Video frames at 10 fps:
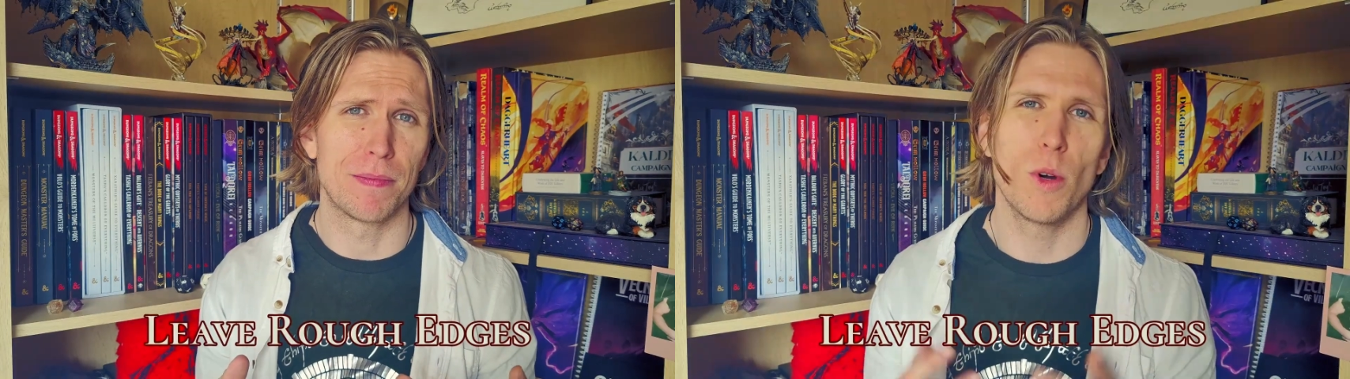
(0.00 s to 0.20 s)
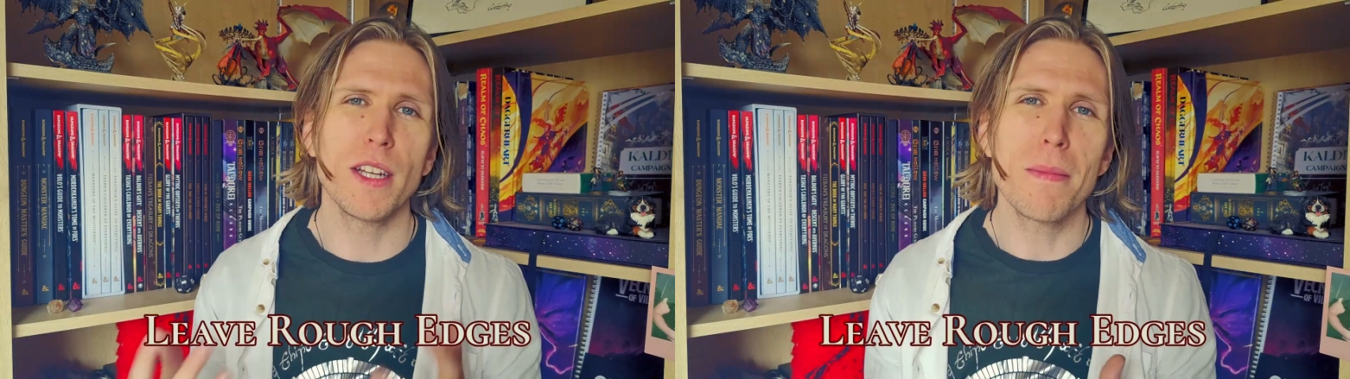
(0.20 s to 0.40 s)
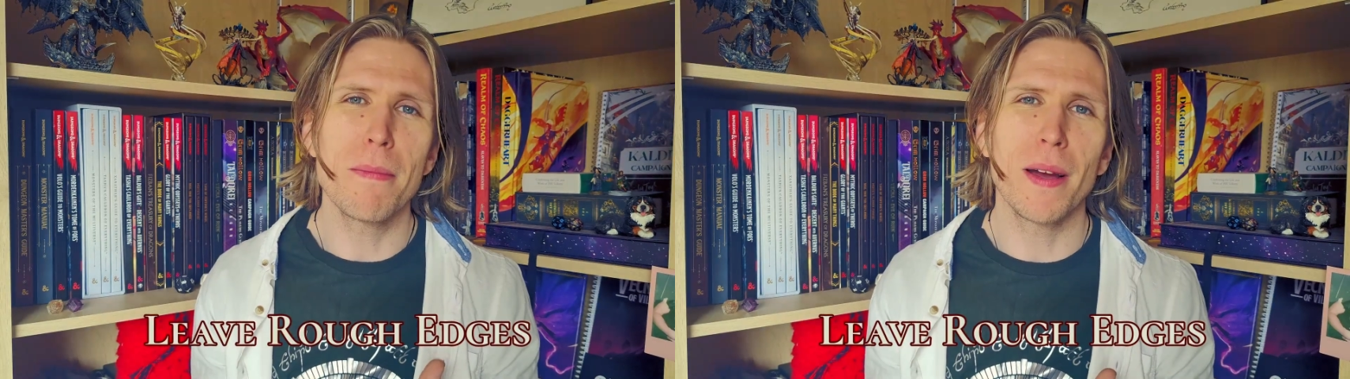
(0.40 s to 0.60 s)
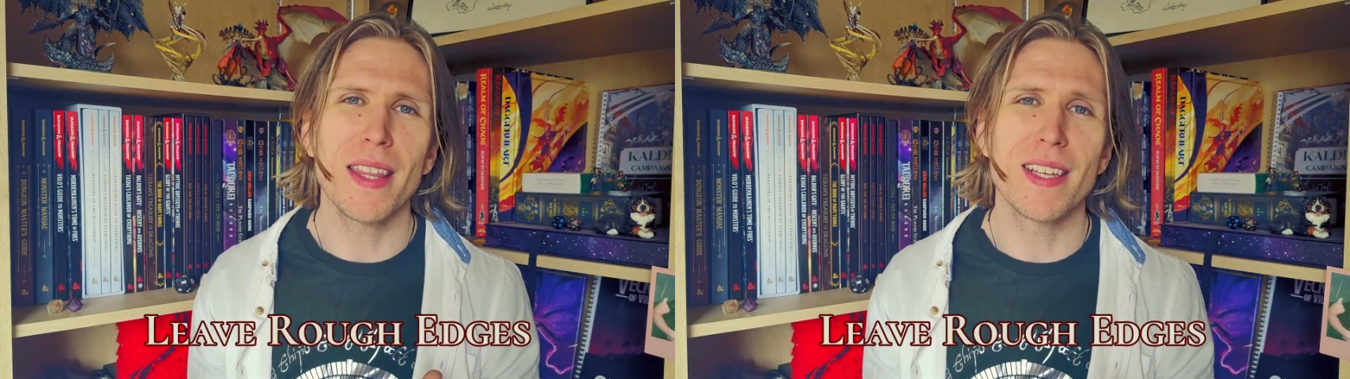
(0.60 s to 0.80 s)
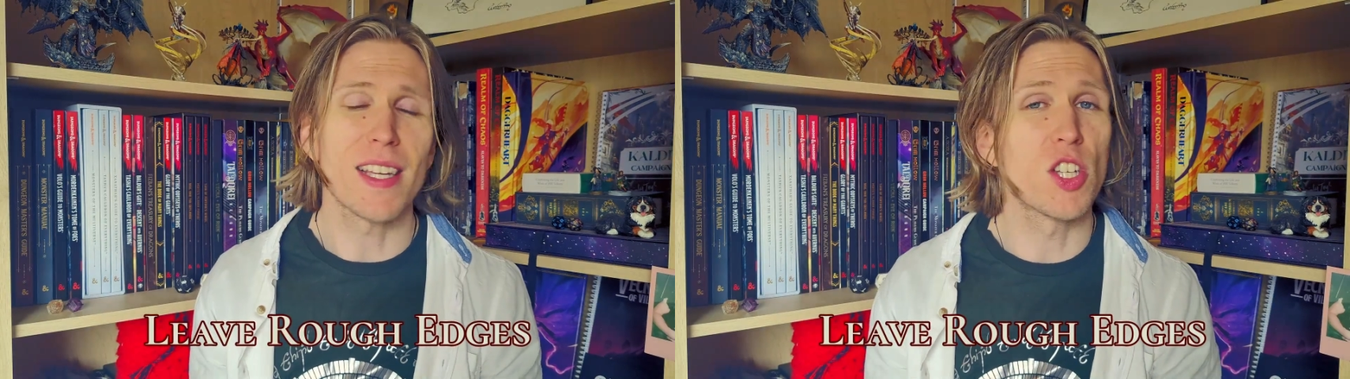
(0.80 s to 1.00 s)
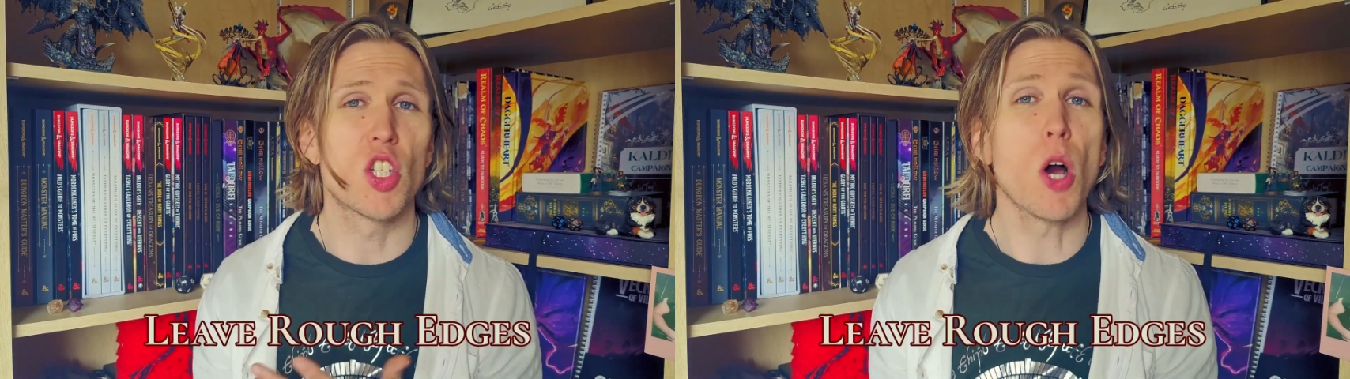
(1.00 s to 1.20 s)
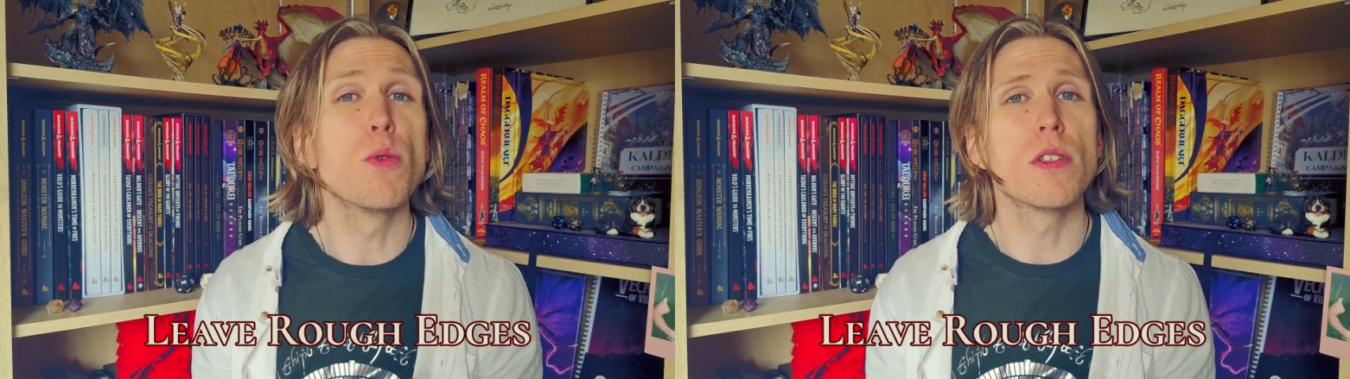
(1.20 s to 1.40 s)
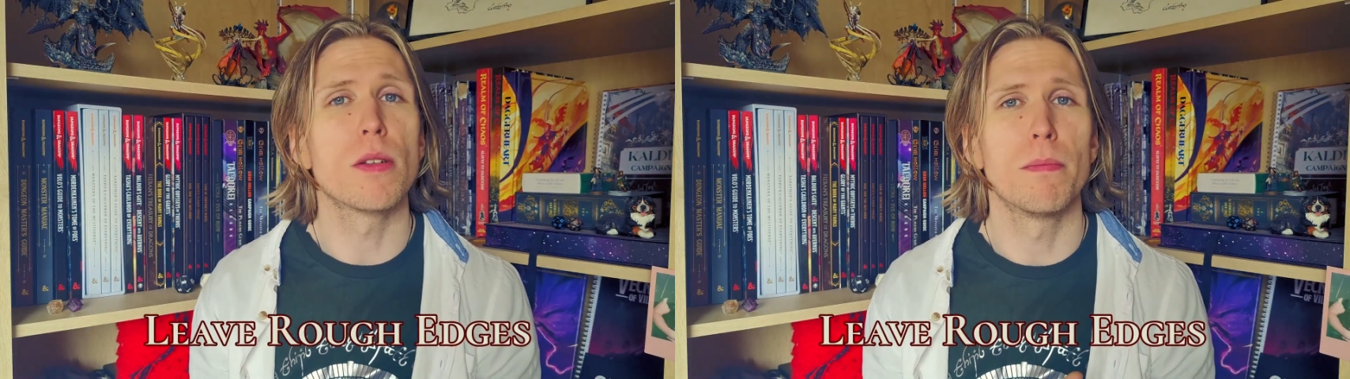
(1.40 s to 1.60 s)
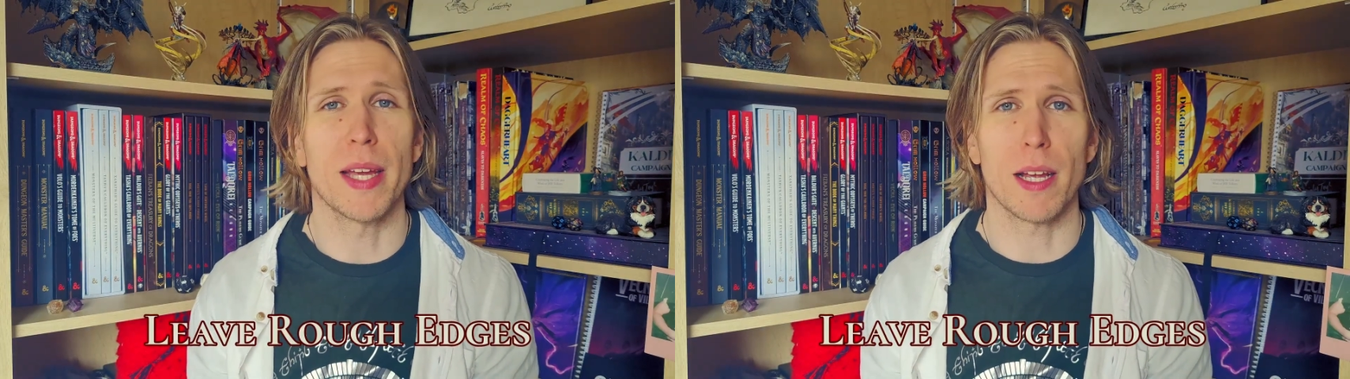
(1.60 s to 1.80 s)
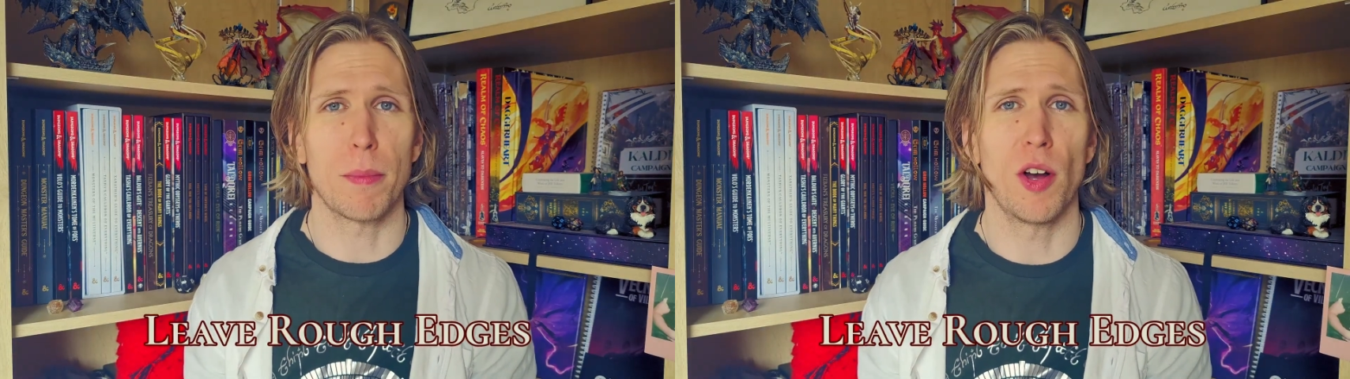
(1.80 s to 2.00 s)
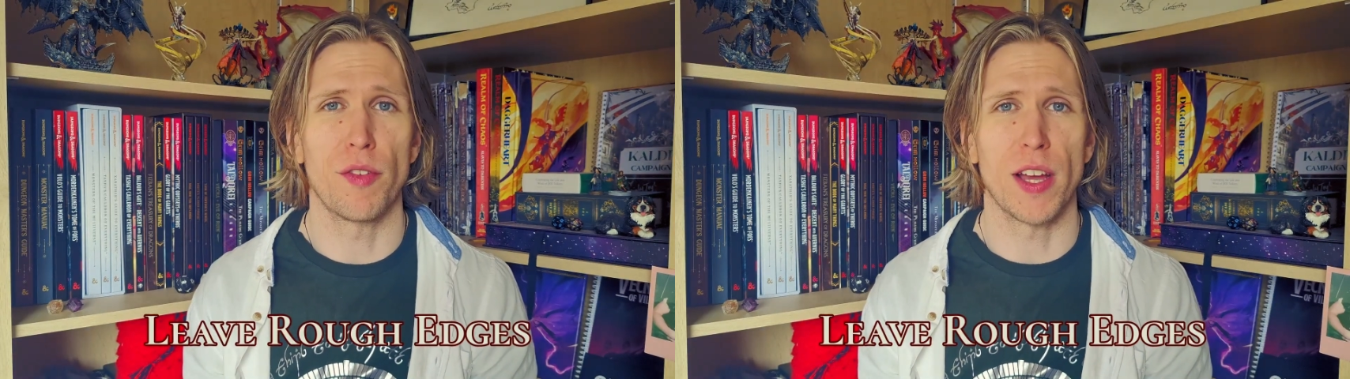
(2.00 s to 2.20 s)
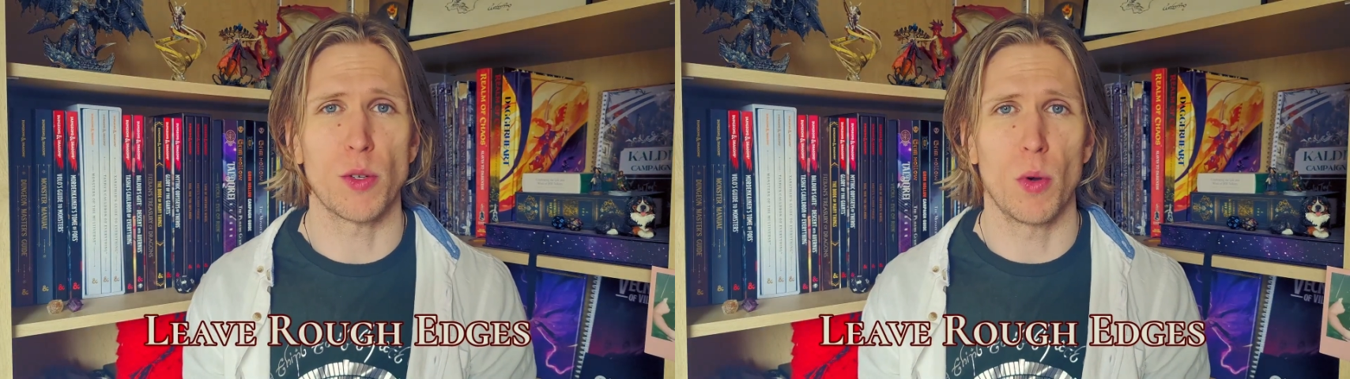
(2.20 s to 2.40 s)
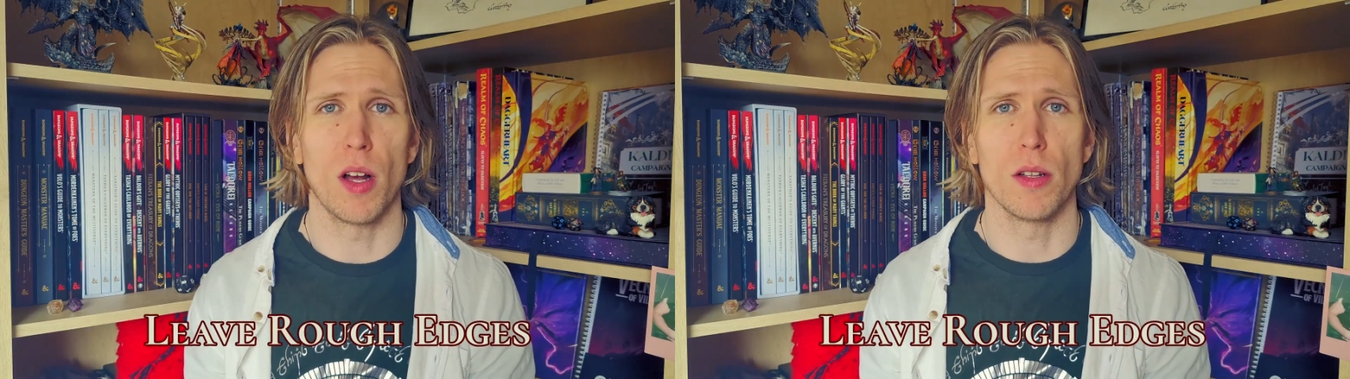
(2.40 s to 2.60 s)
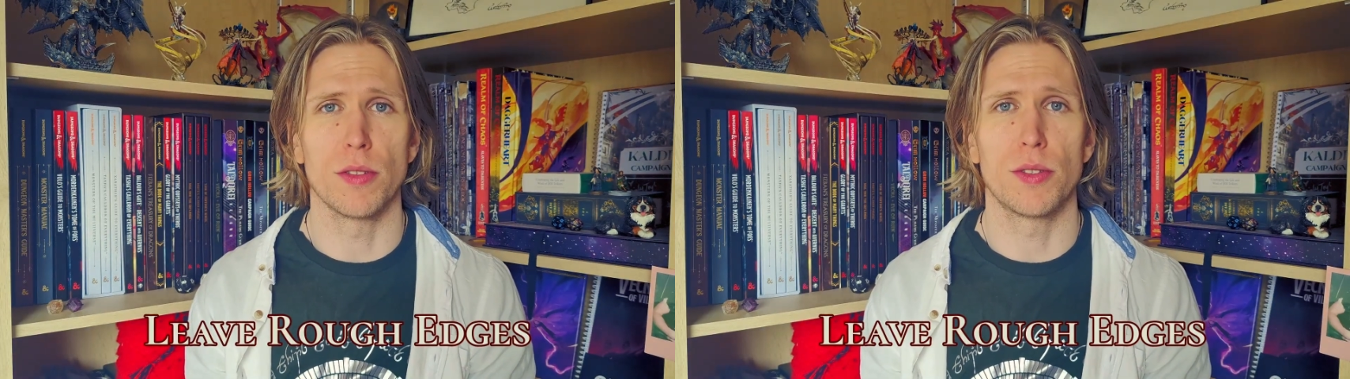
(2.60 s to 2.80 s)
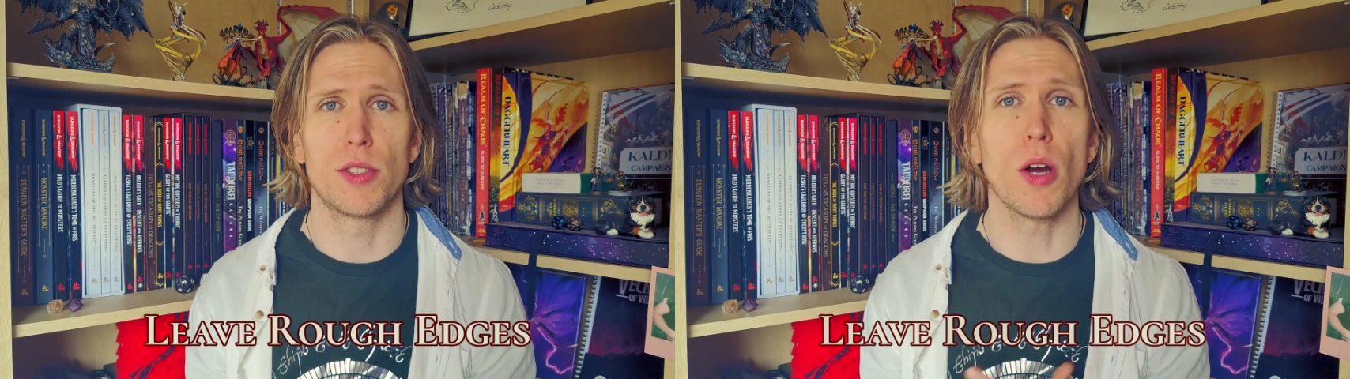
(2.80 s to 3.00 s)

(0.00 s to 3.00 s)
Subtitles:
What I mean by this is don't make a perfect world.